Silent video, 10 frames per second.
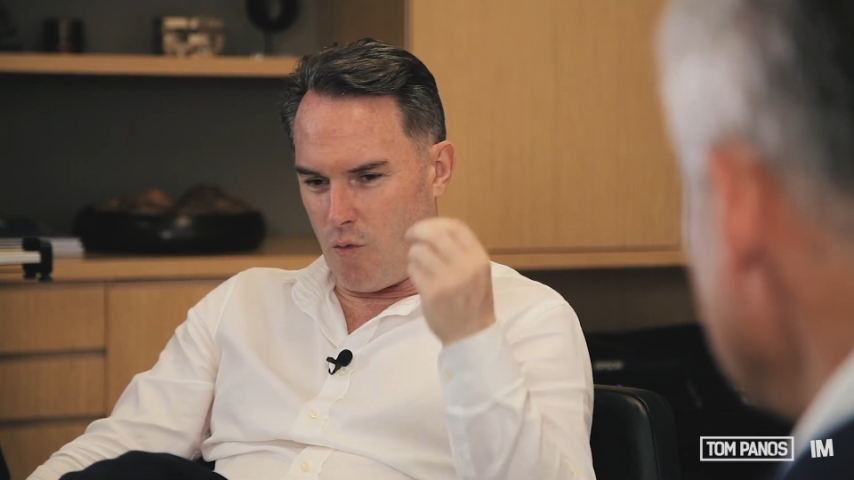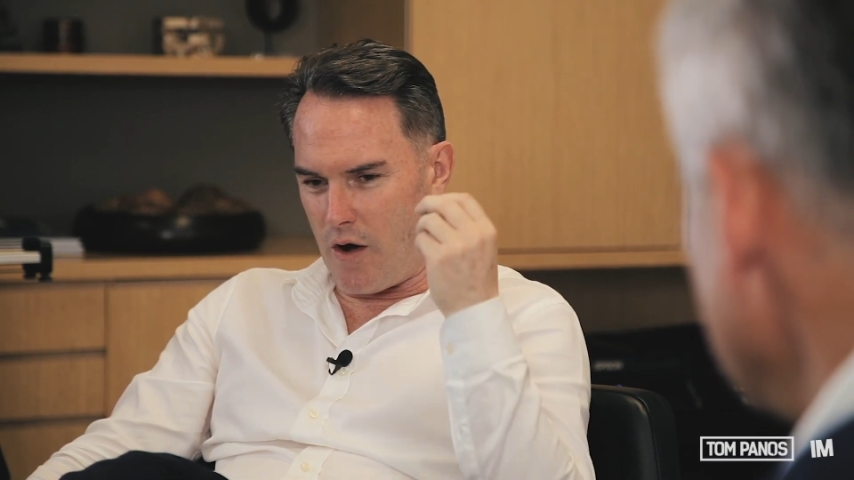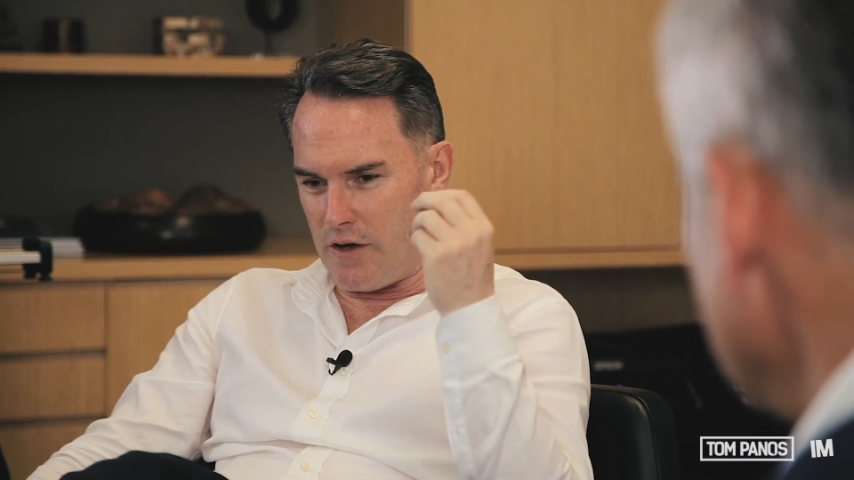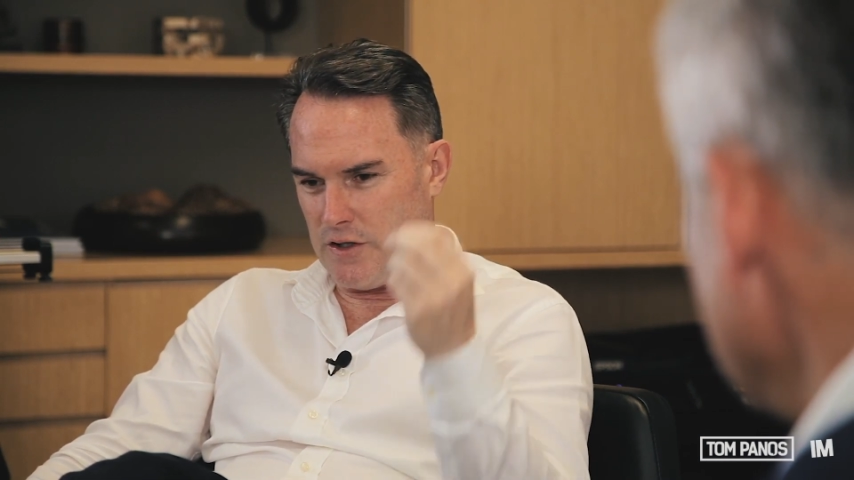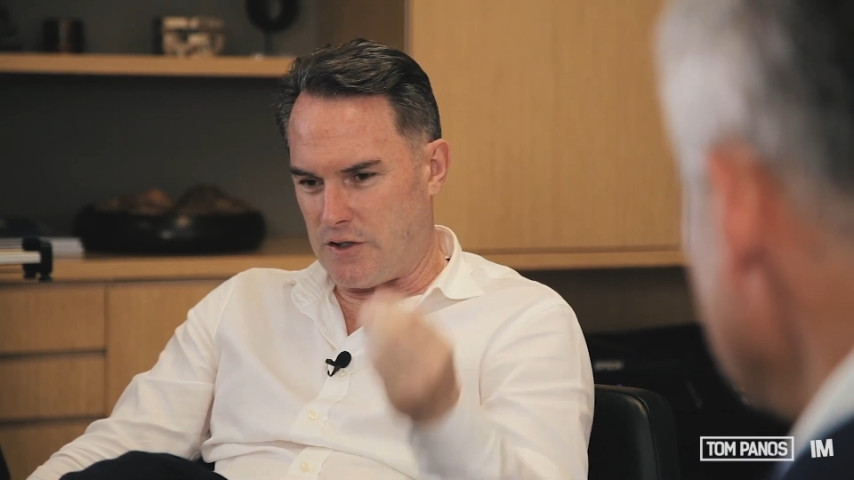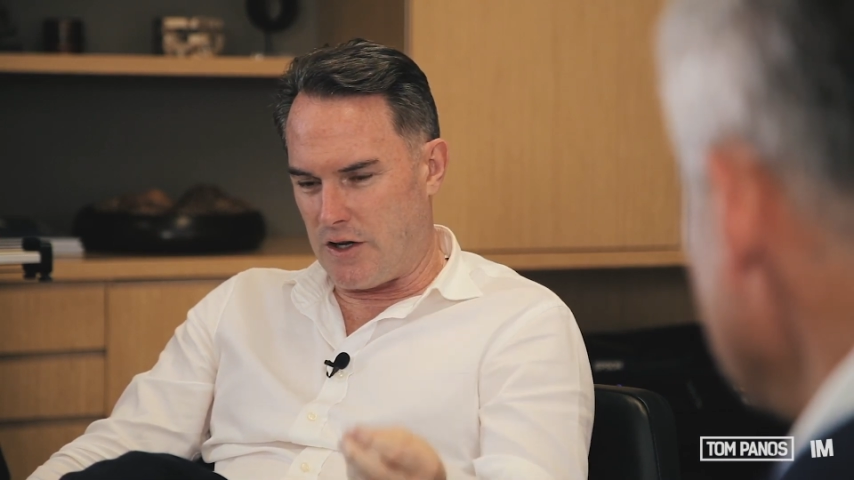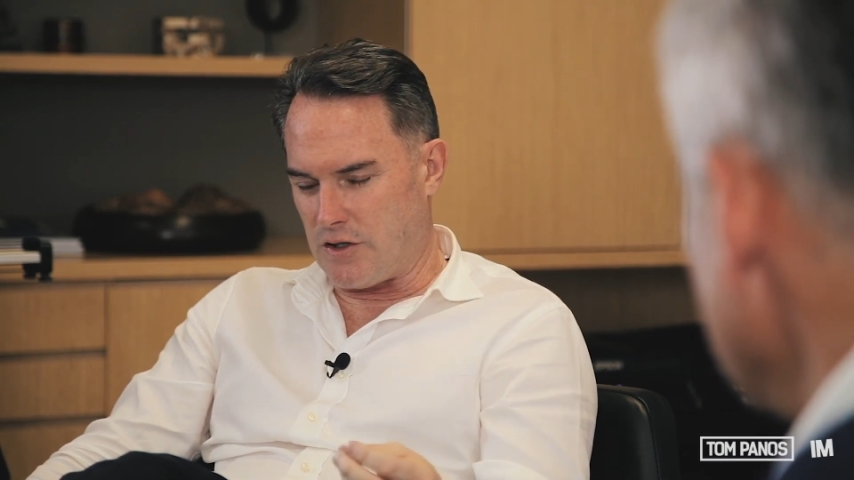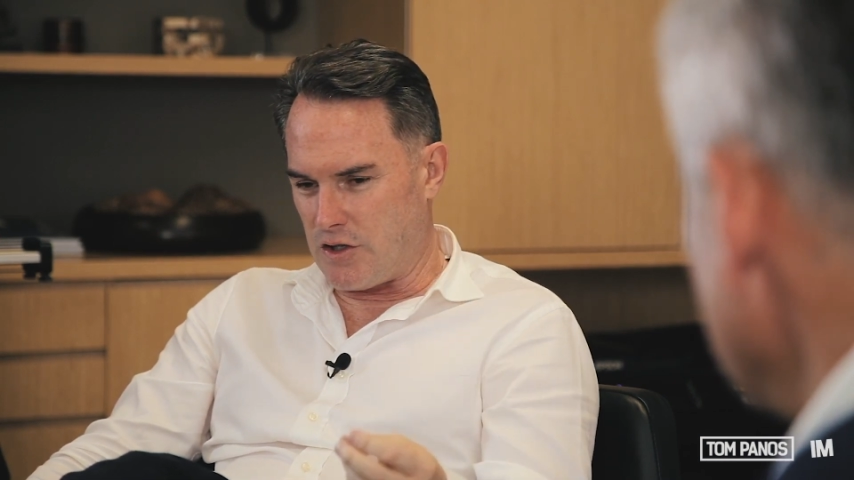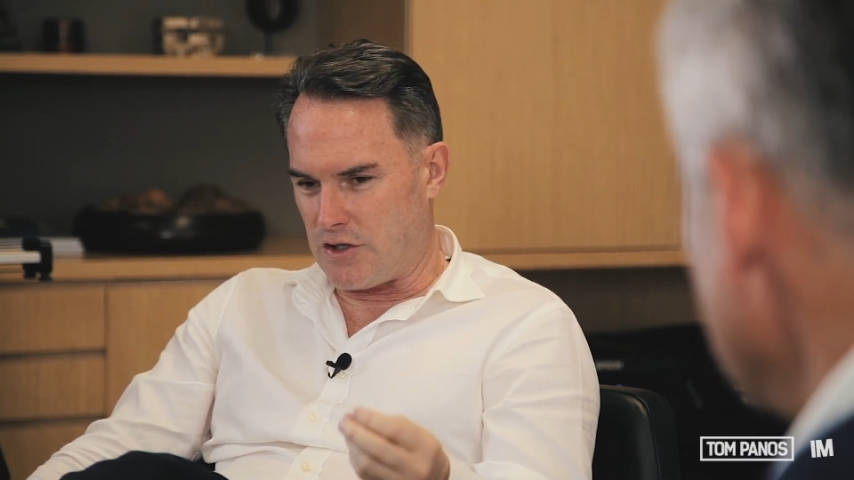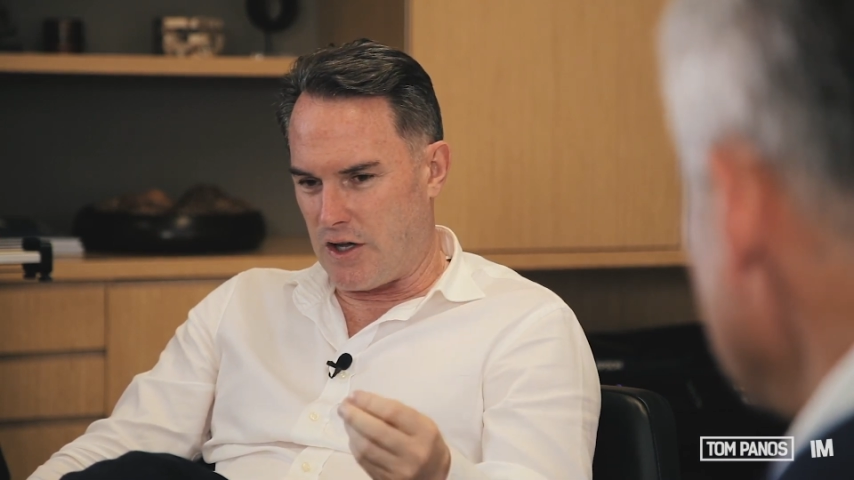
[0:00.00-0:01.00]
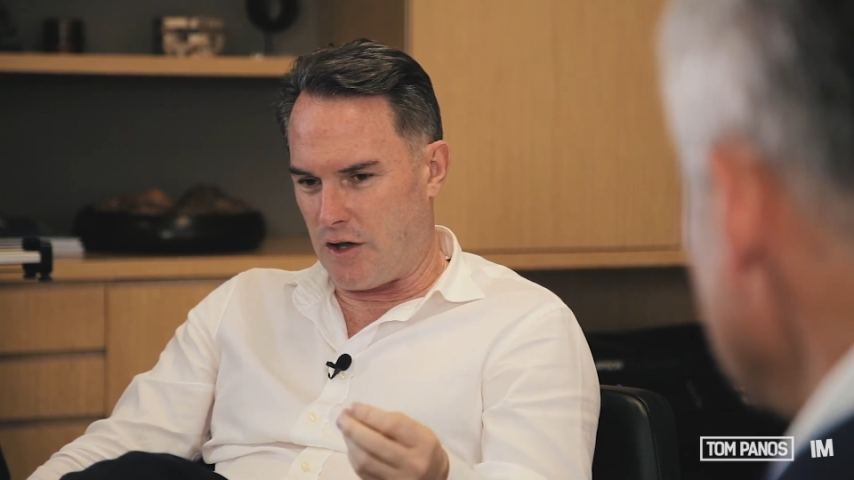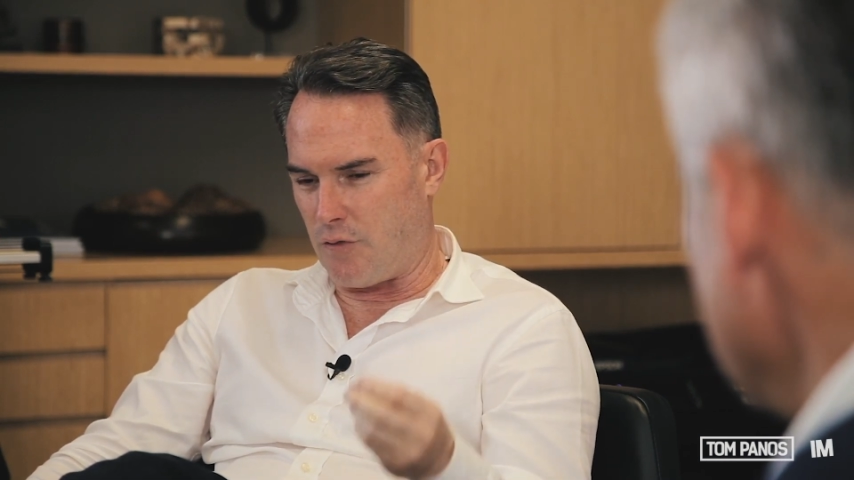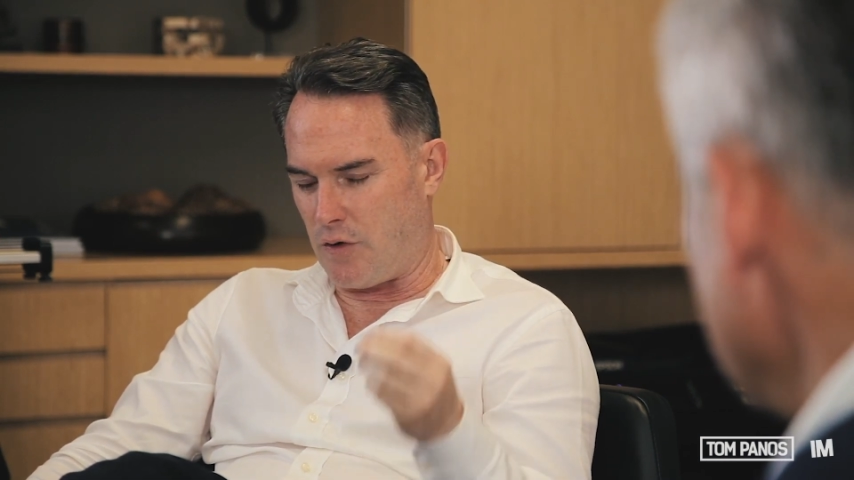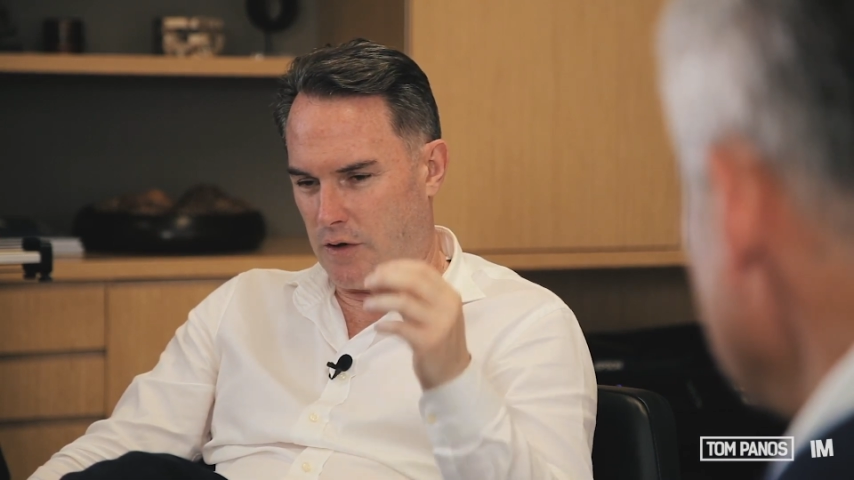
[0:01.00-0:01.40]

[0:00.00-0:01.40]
Why is he so successful?